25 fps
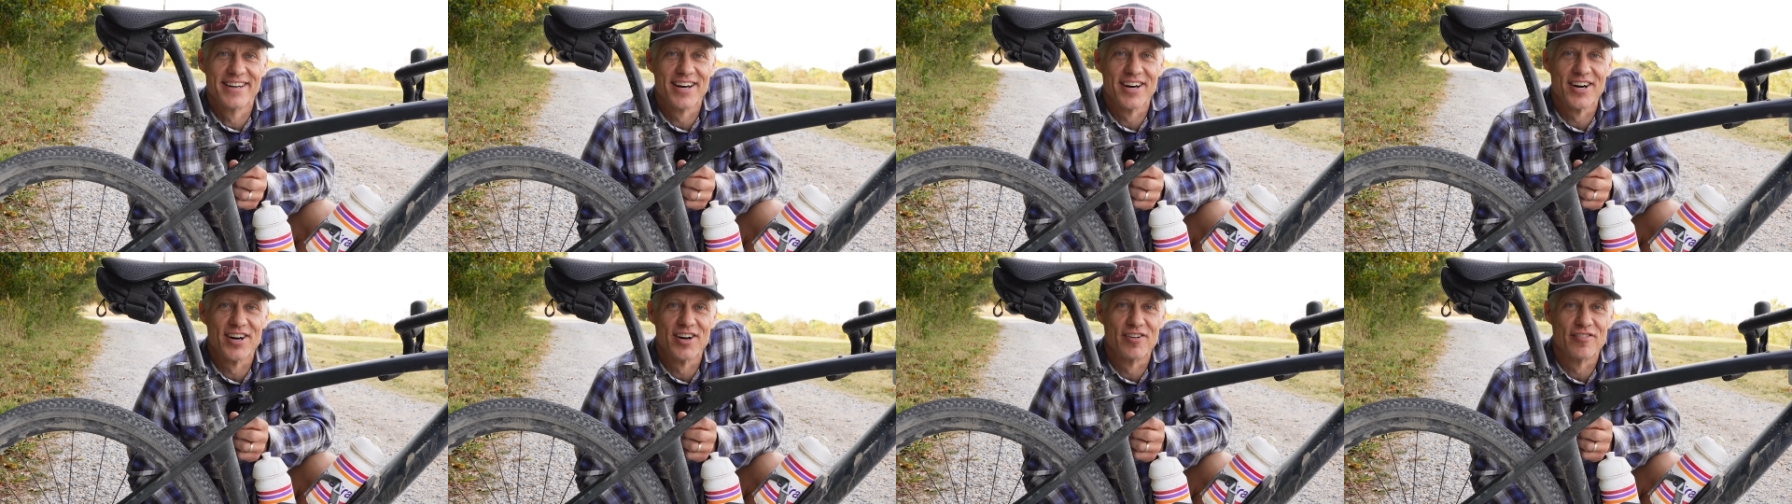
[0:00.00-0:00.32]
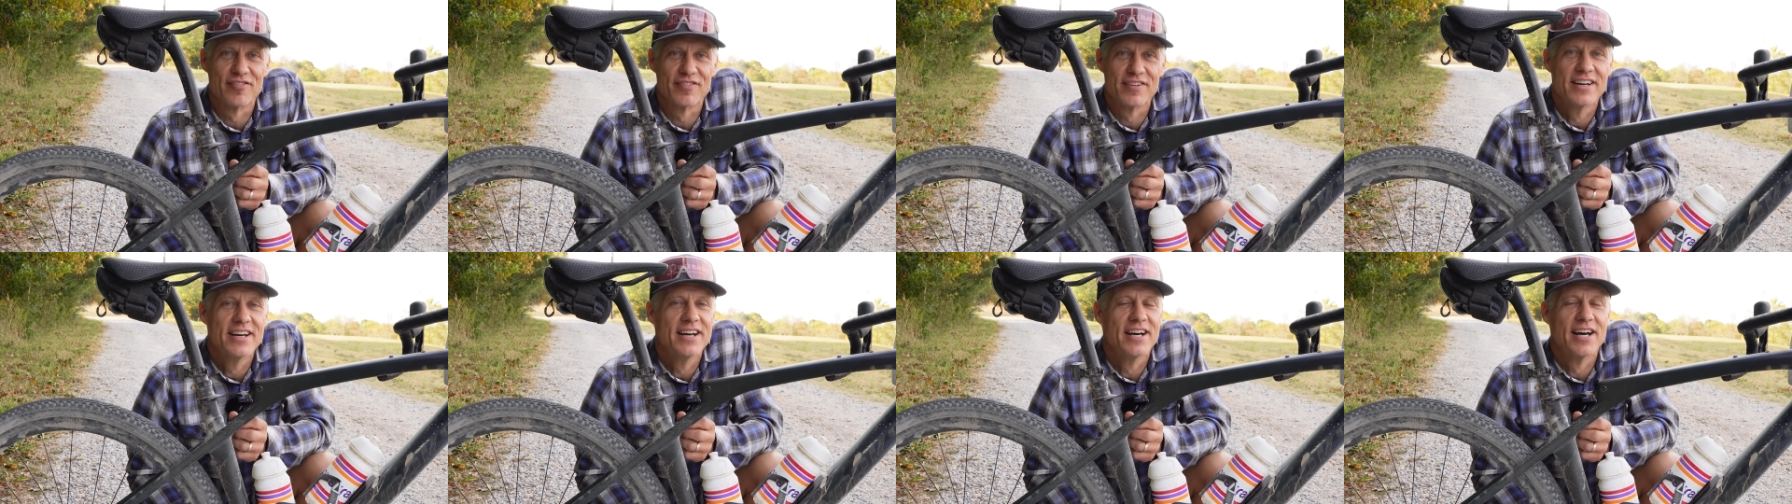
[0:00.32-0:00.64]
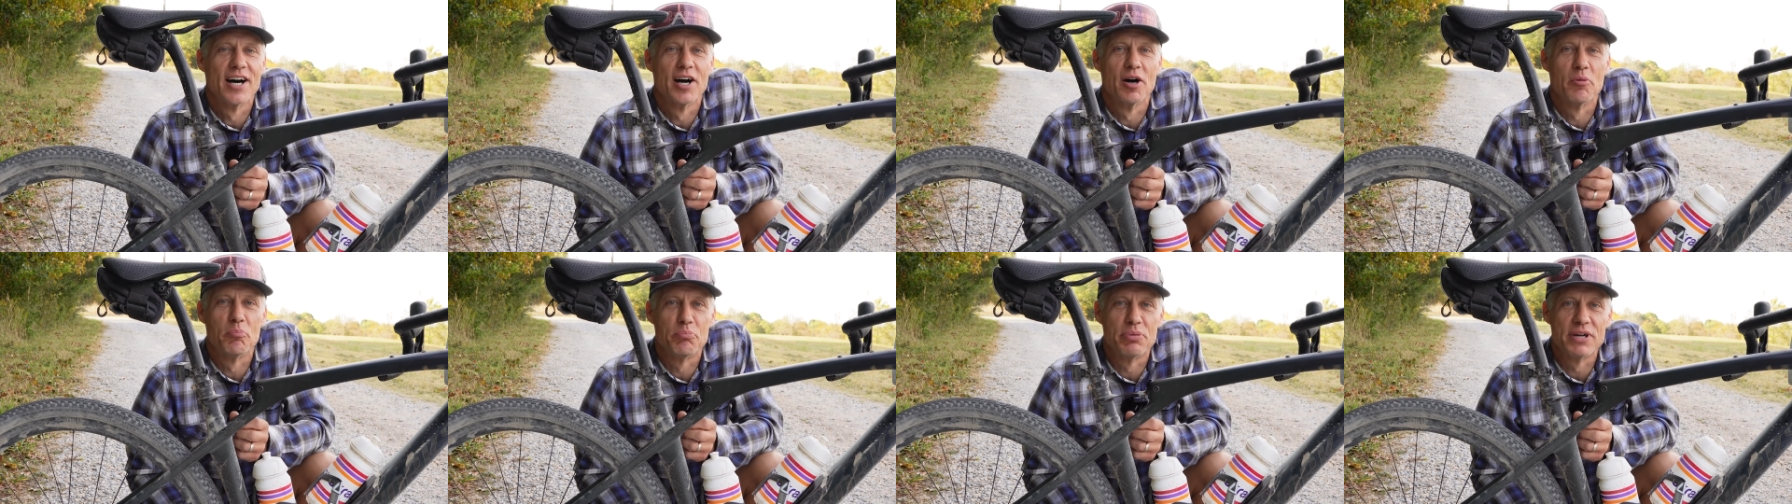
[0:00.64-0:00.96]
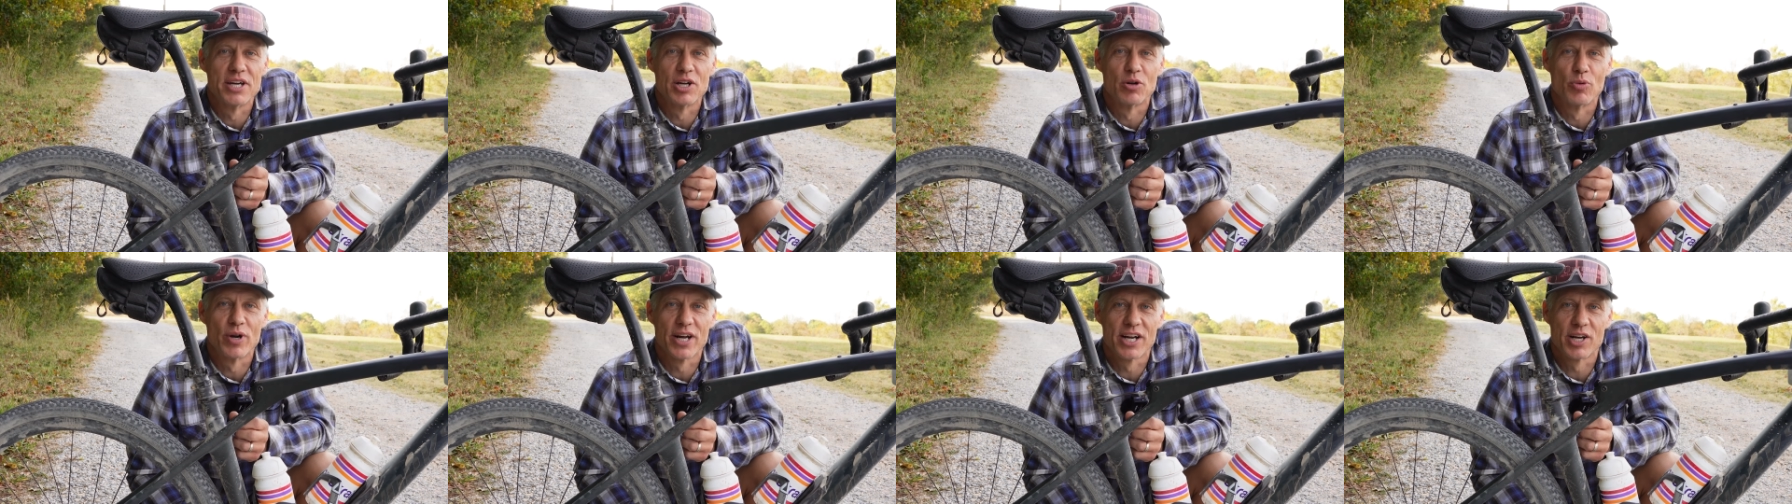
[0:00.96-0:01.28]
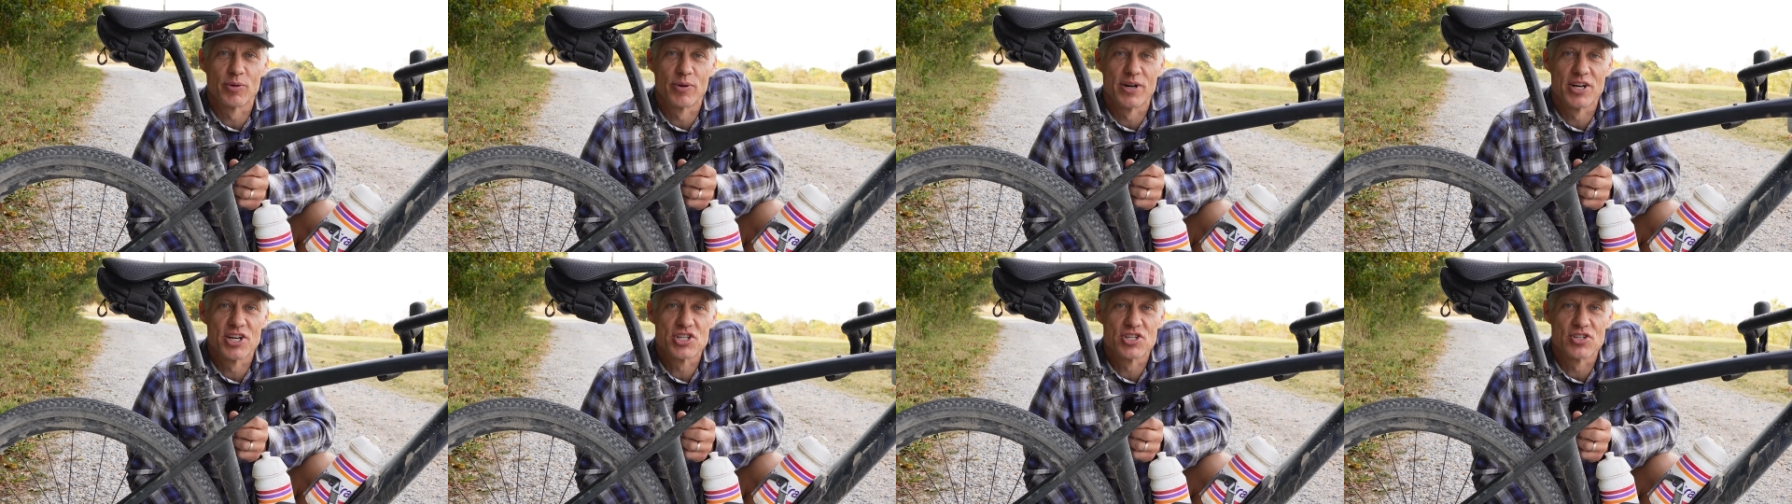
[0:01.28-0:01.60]
of a big
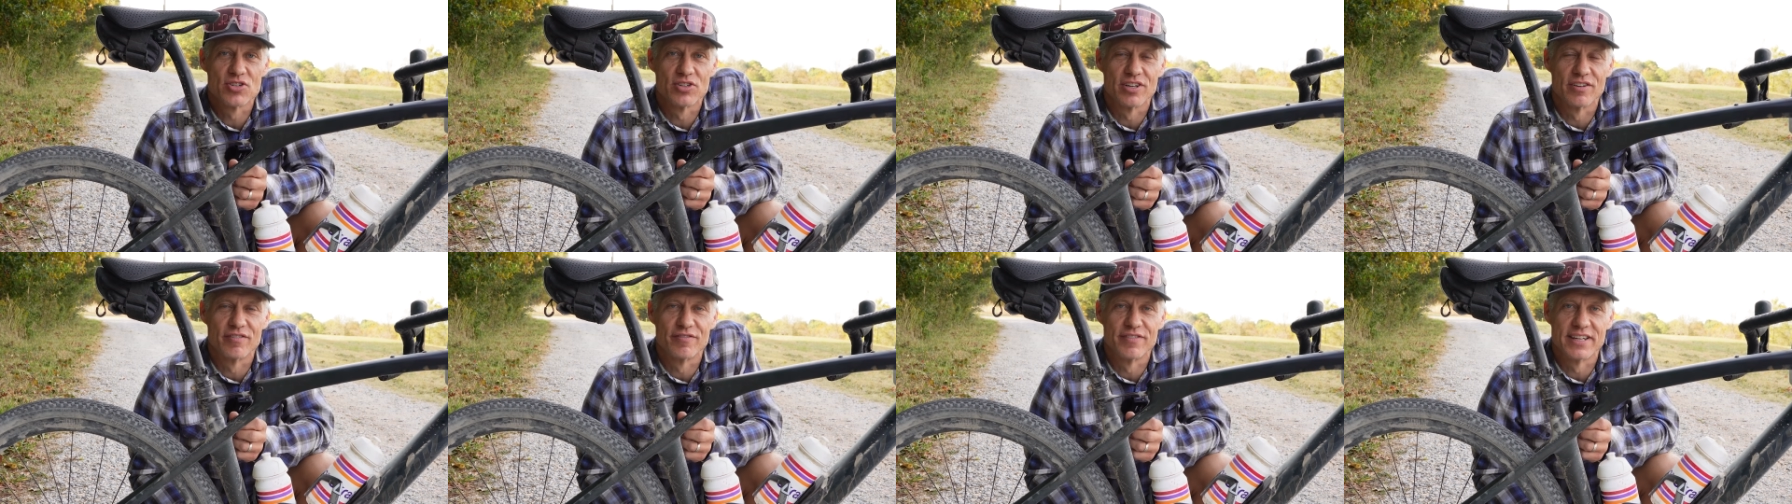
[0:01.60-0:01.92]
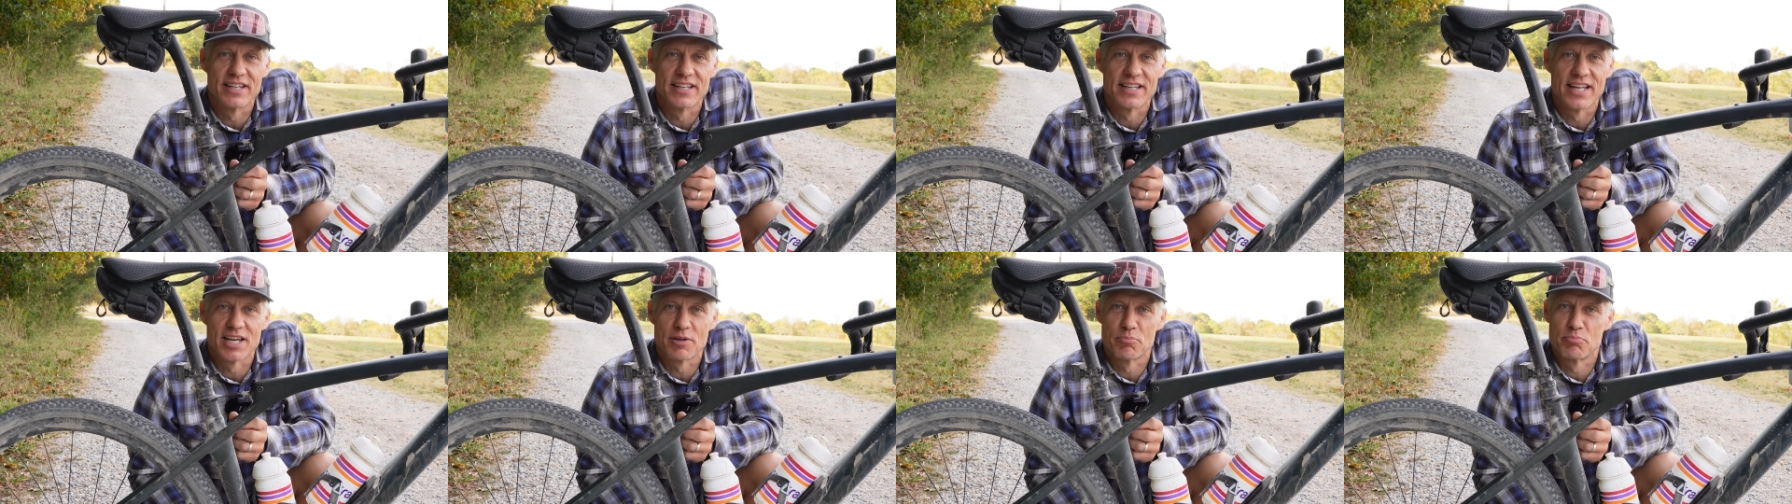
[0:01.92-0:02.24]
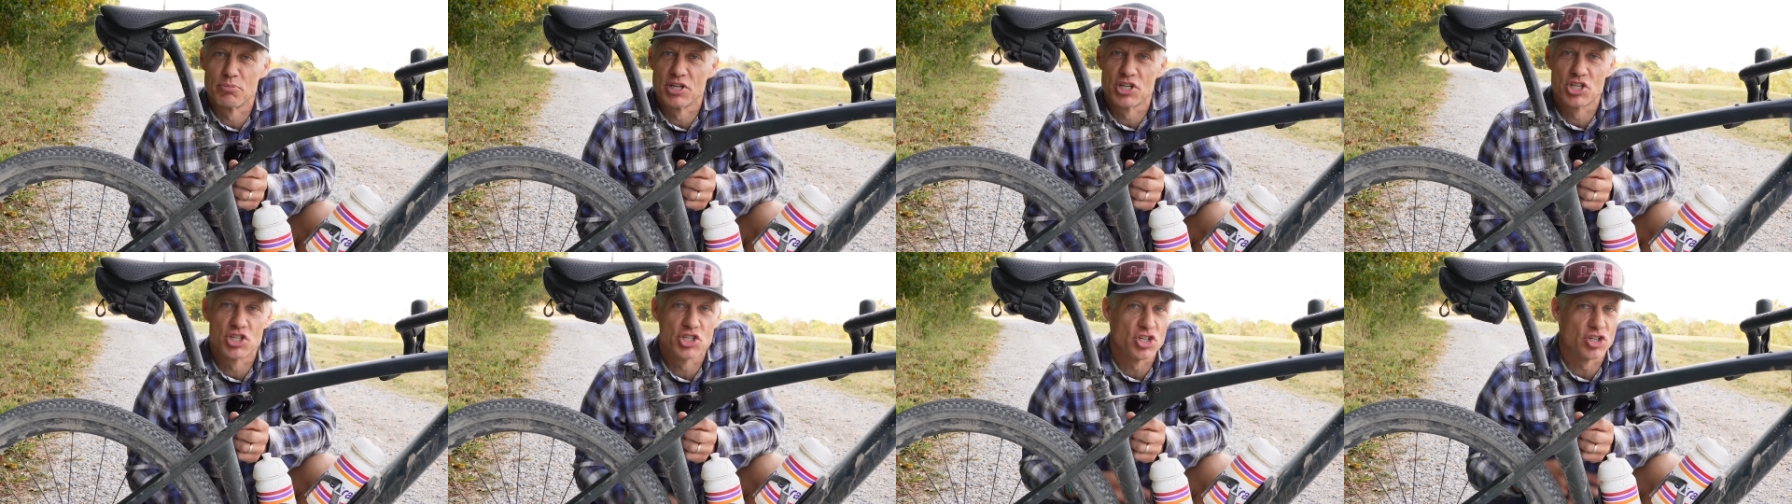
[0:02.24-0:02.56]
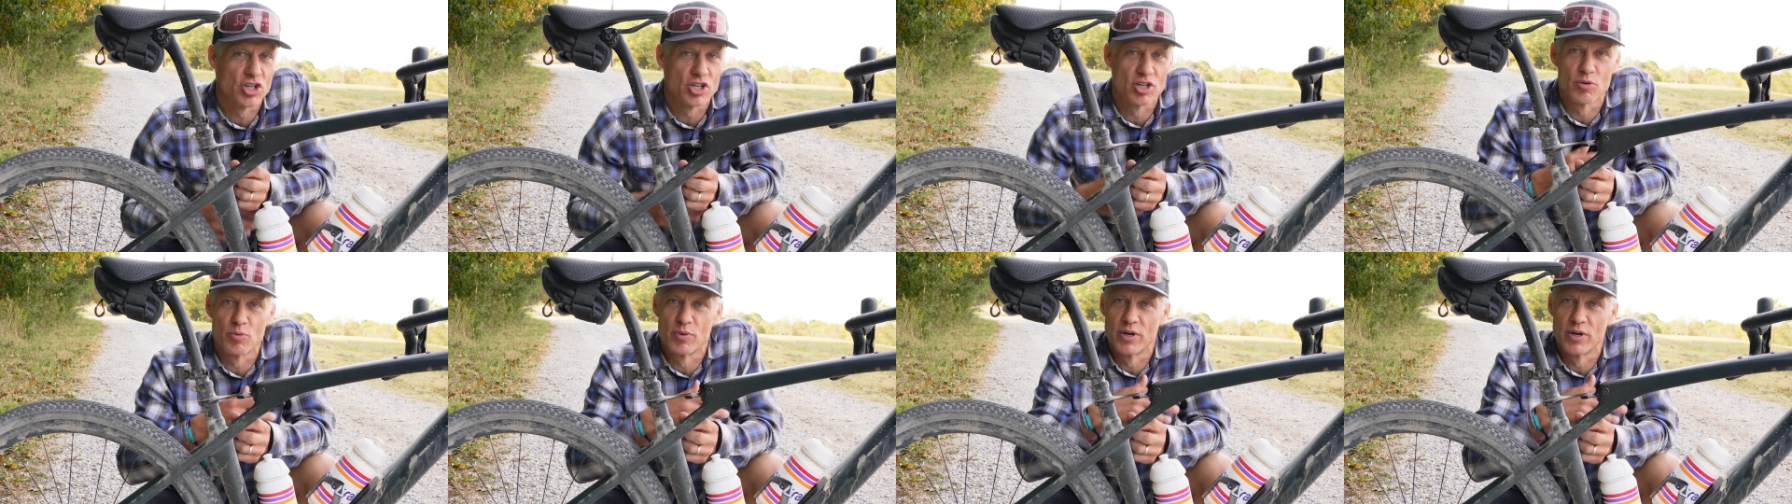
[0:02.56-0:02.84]
recreational event like Big Sugar,